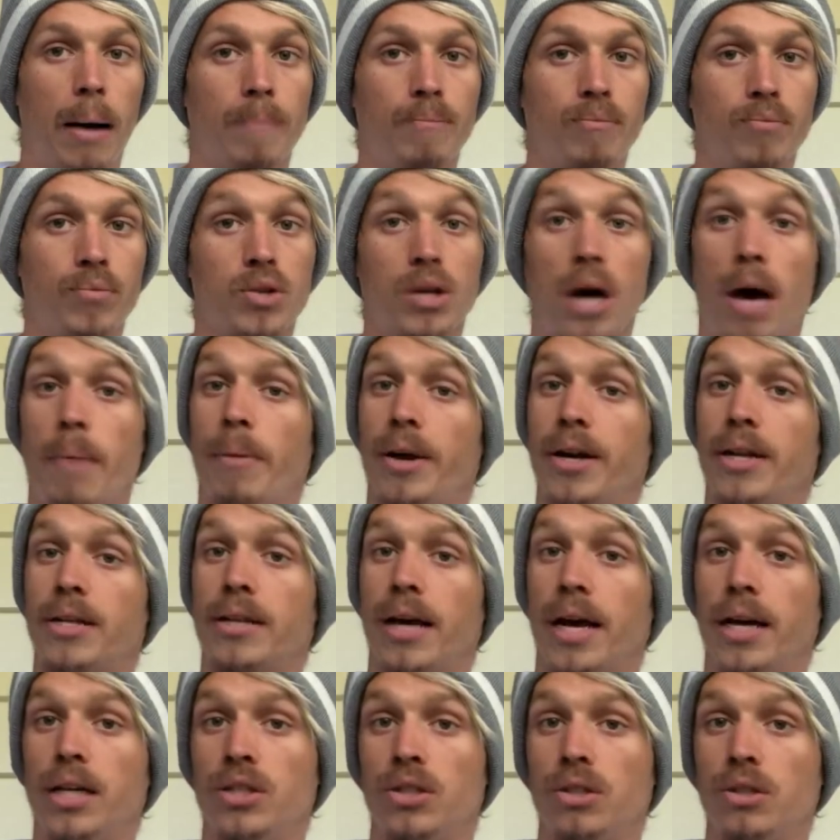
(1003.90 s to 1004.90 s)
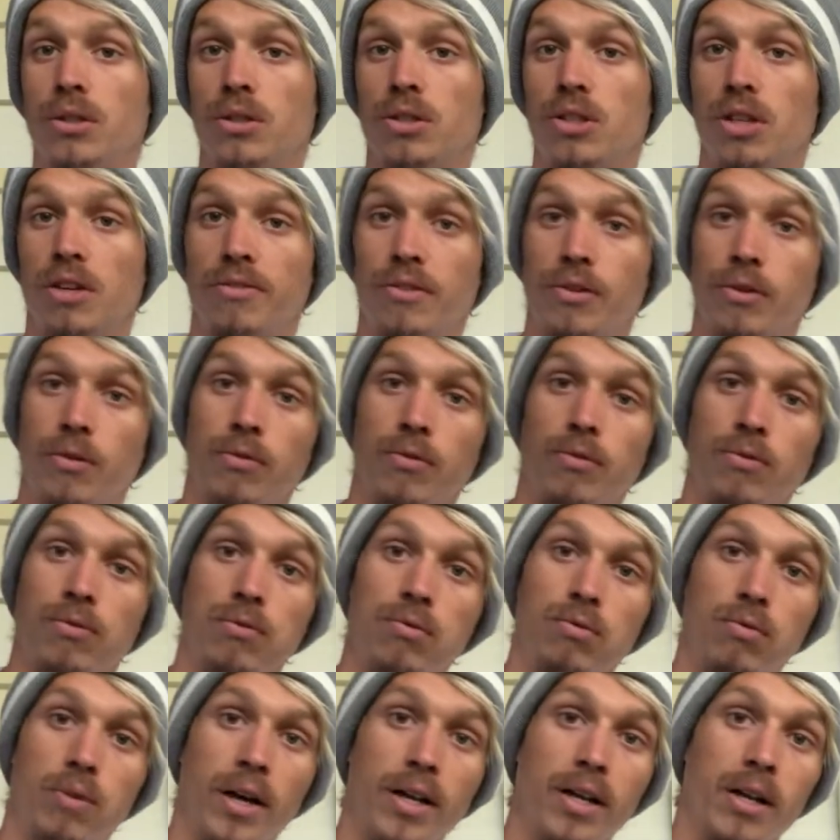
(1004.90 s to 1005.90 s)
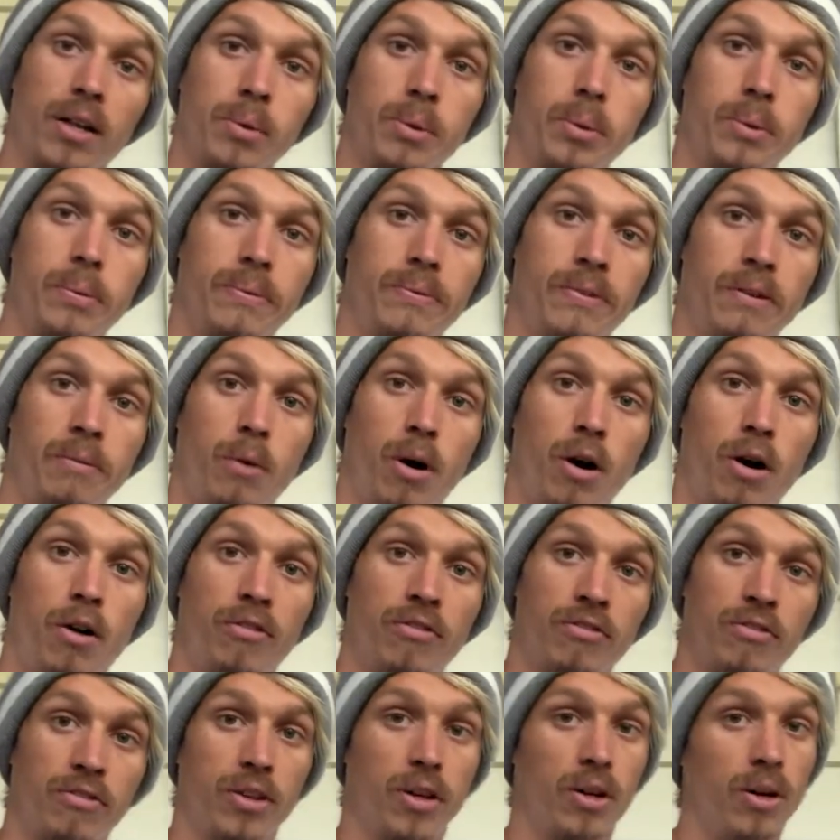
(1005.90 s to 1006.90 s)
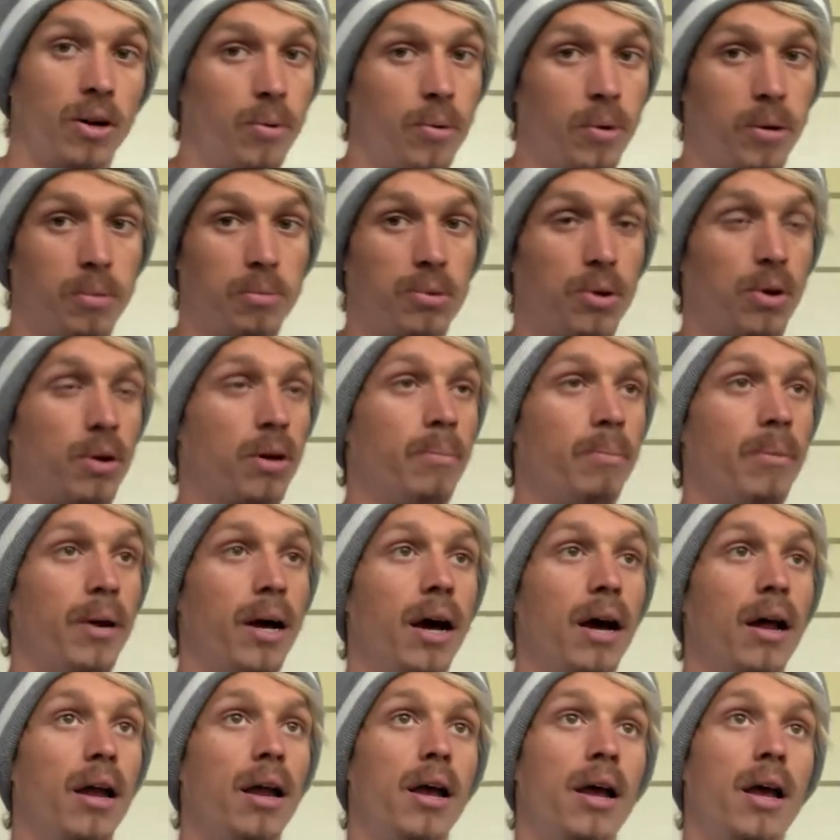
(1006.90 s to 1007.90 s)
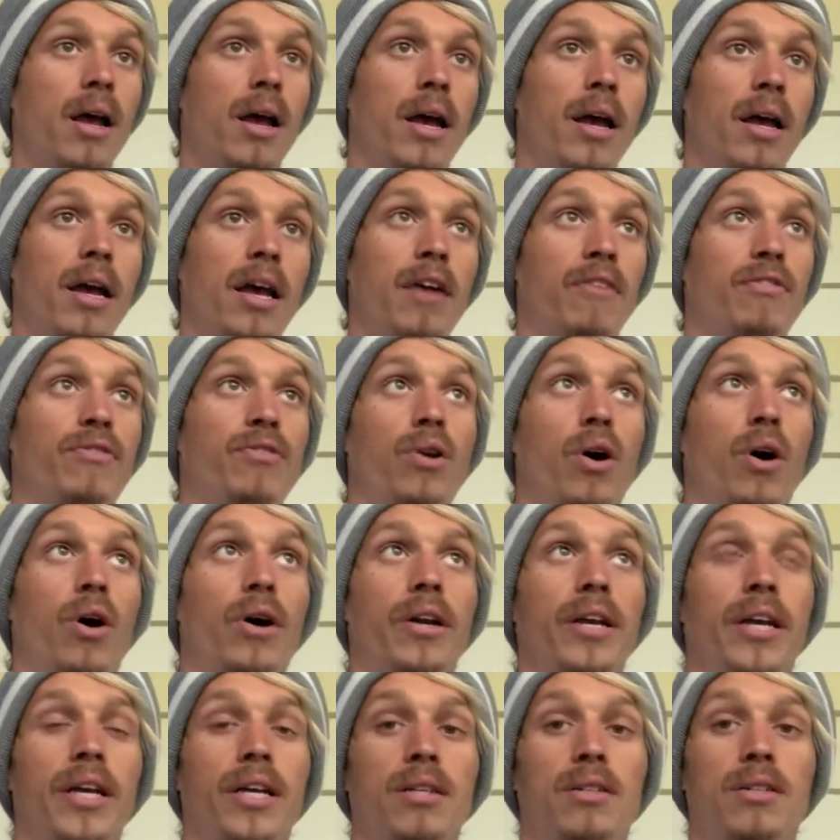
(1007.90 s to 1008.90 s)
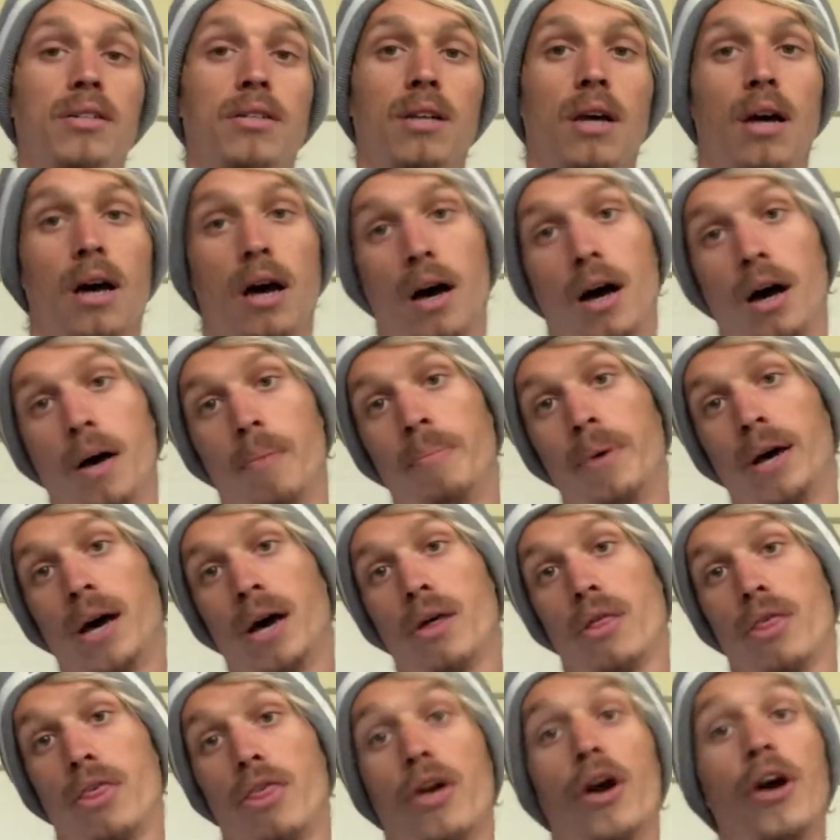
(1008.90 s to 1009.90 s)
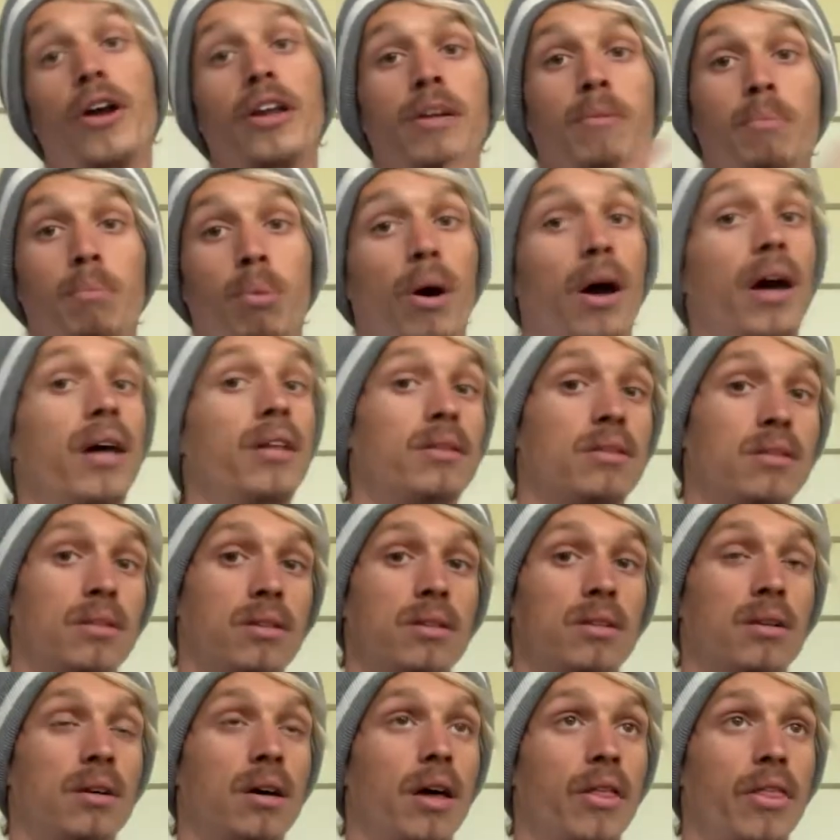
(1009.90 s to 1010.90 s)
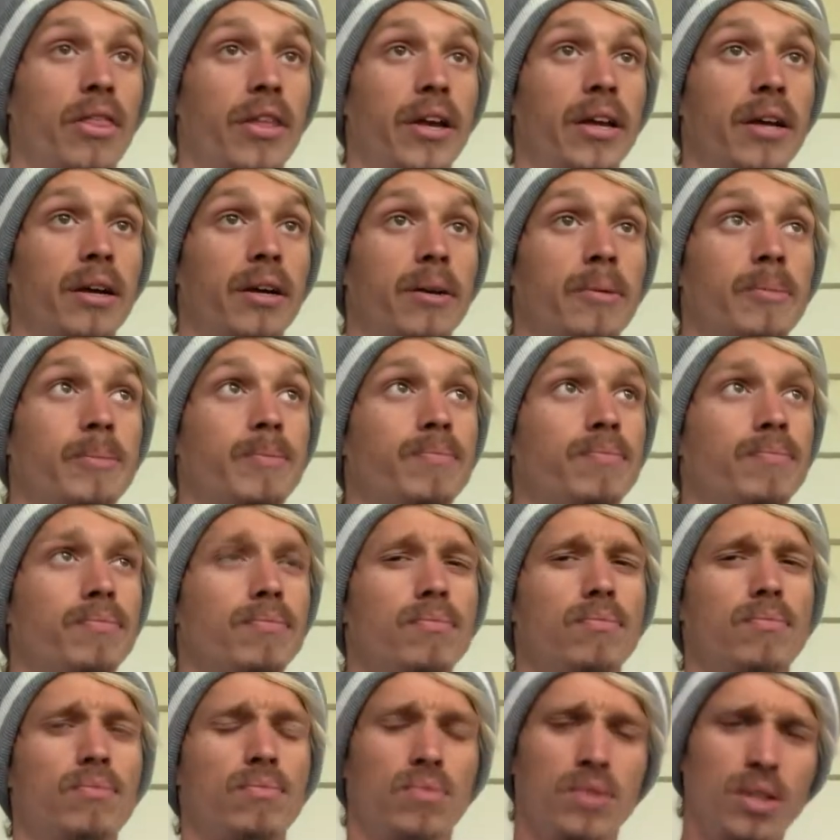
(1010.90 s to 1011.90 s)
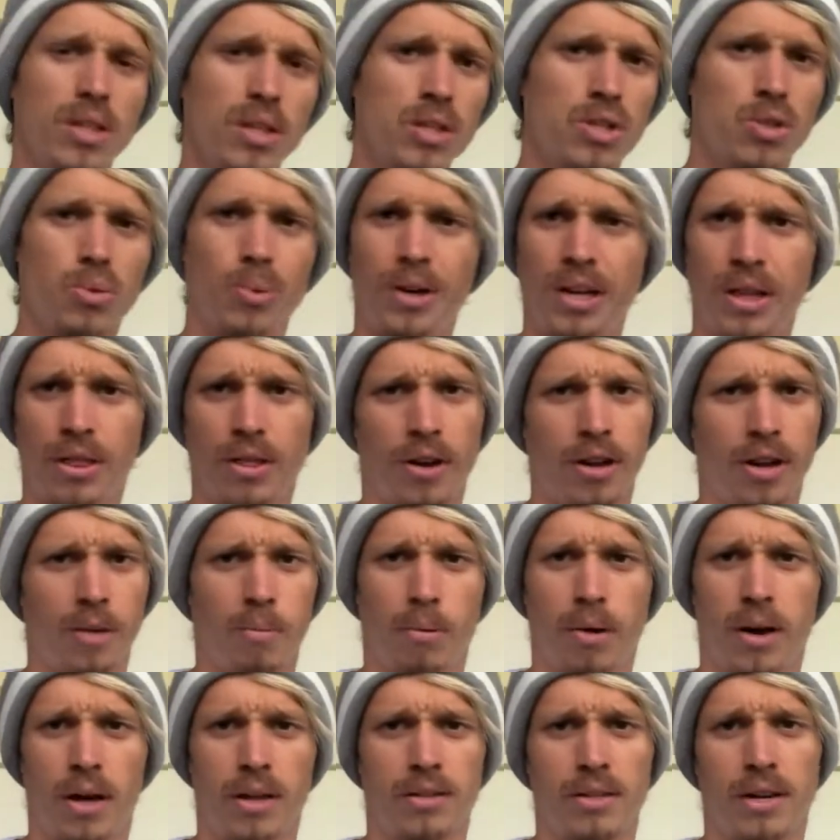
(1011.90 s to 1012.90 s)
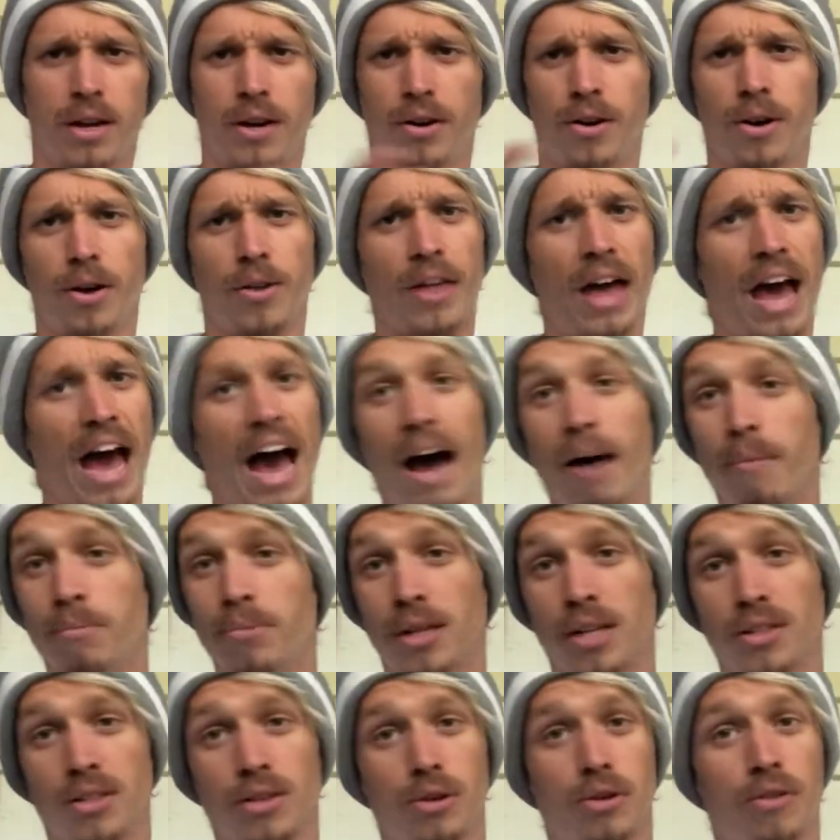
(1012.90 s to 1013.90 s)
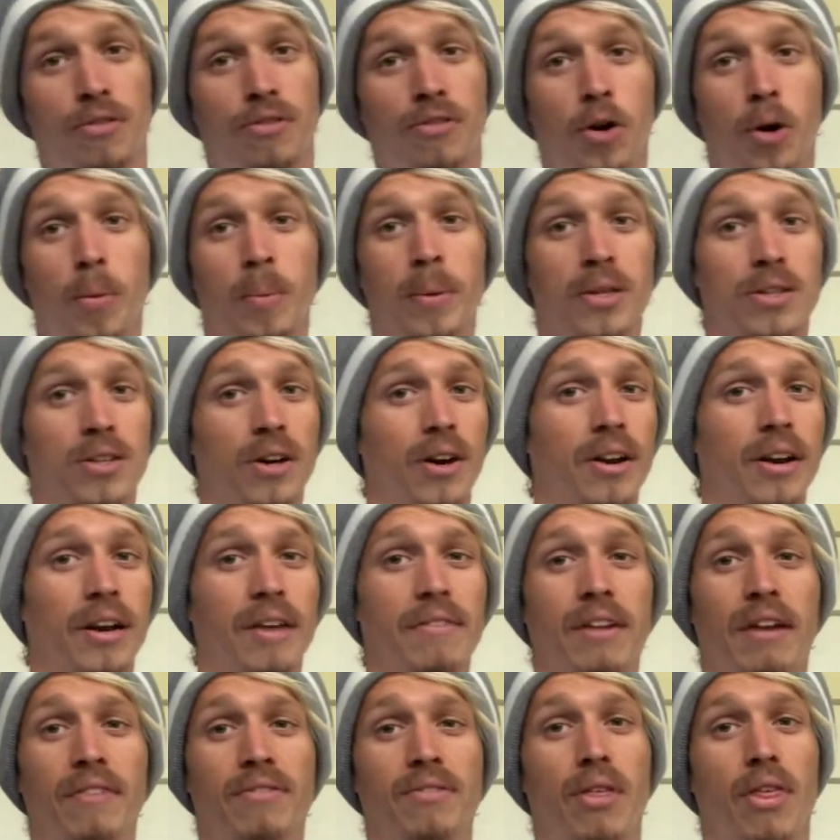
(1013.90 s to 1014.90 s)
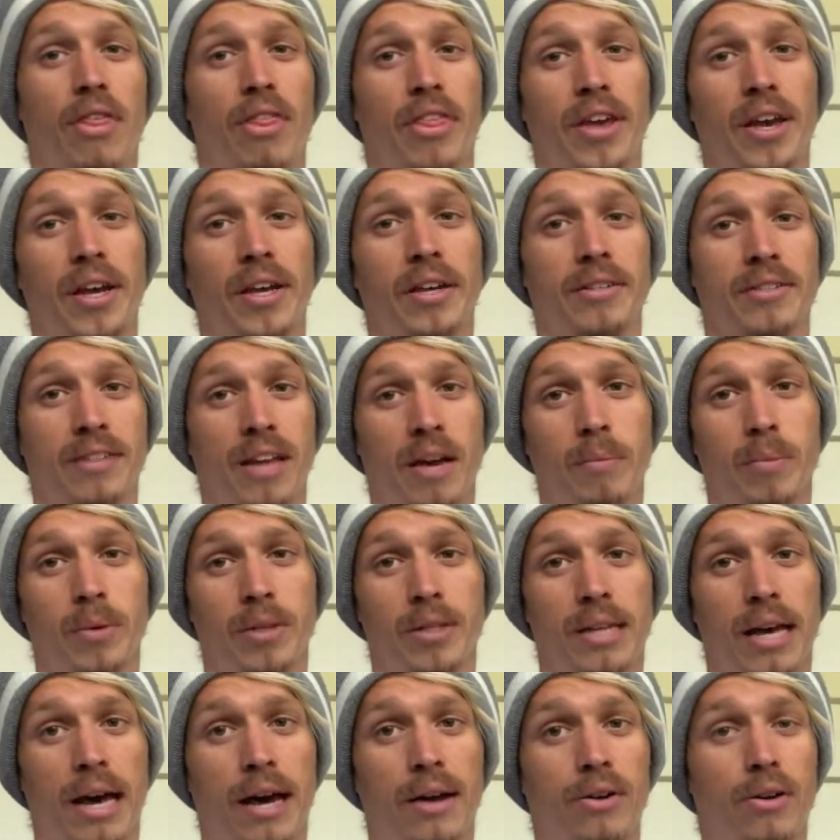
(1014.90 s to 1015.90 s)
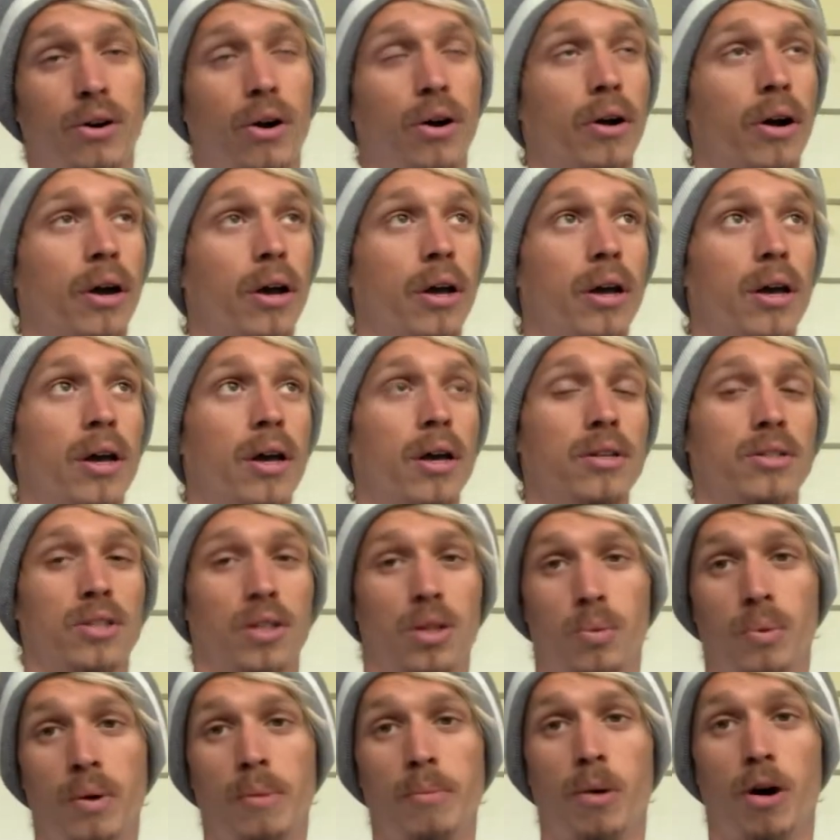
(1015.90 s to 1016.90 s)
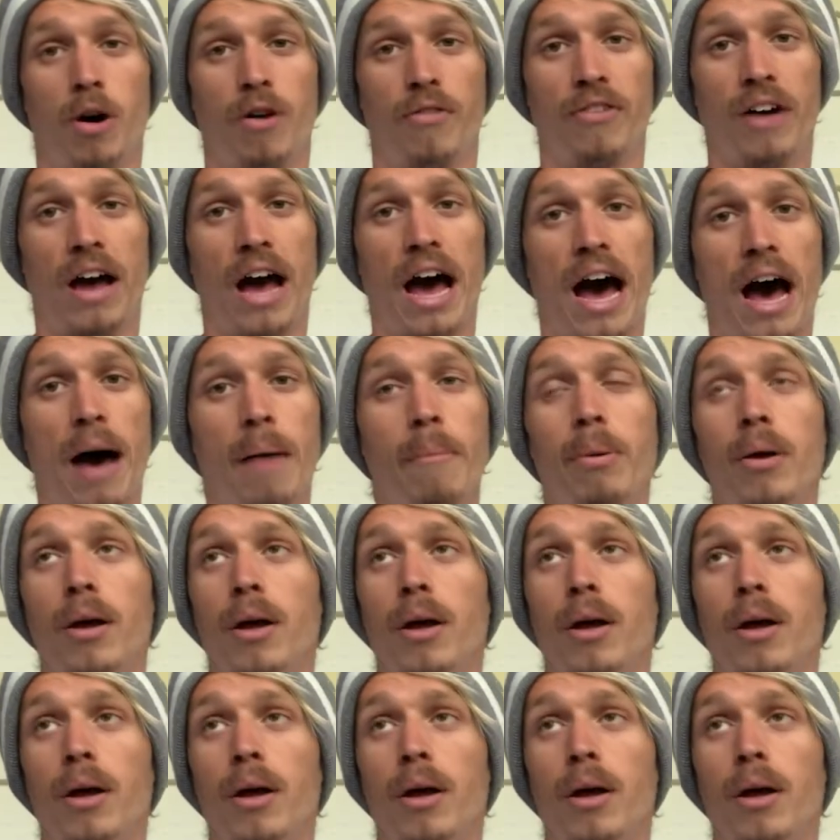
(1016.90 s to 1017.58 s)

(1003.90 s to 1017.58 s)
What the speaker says: type meditation. So if you're regular with Wim Hof, you know what I'm talking about. If not, it's about 30 breaths, I think. 20-30 breaths, I don't know. The app does it all for me, so I don't even have to think. Same with Down Dog. So the Wim Hof app,